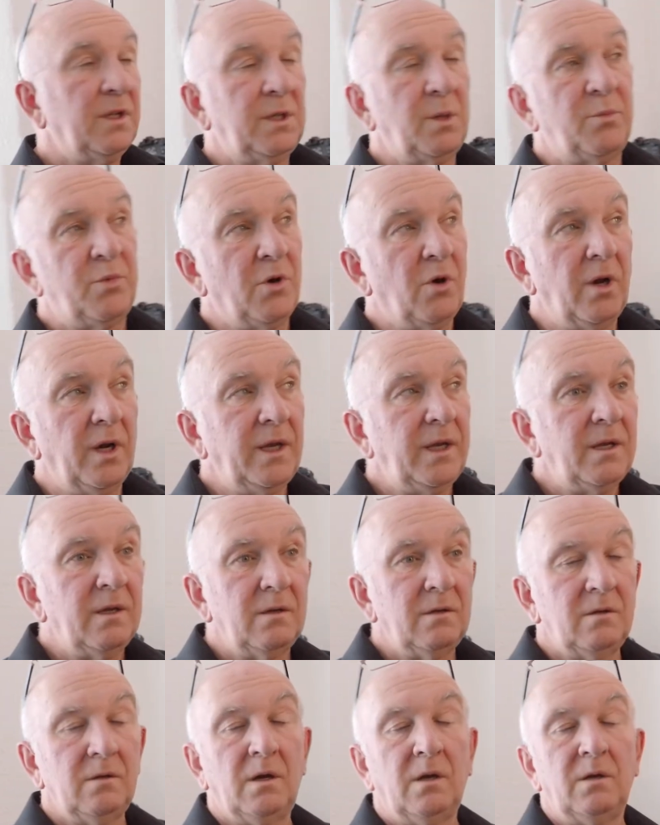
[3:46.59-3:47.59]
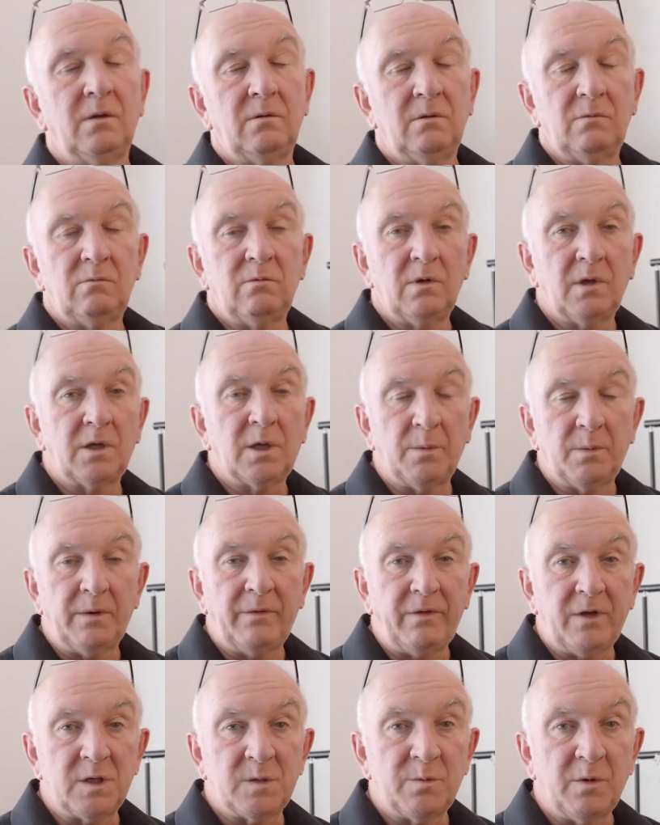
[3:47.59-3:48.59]
the brolly on a couple of
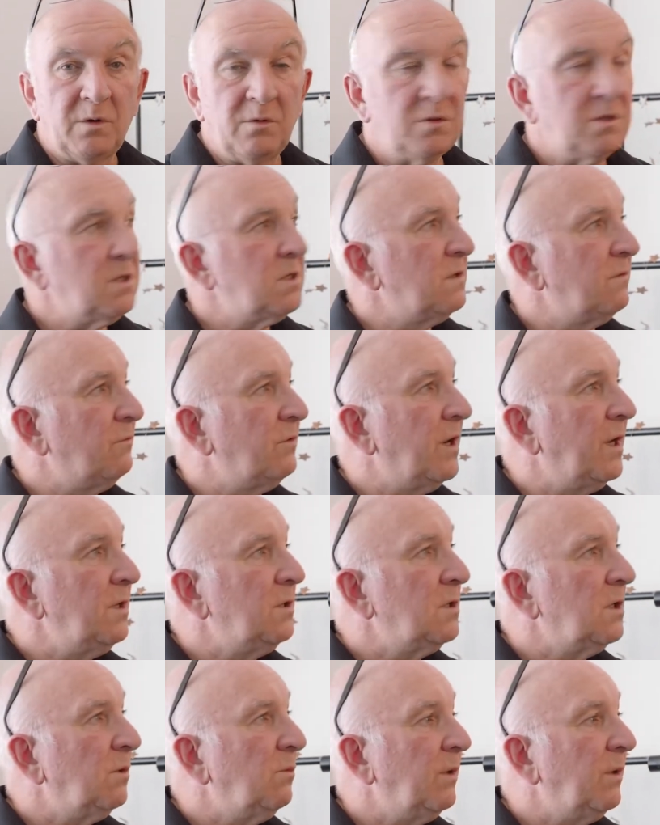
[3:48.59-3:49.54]
exposures of Rachel,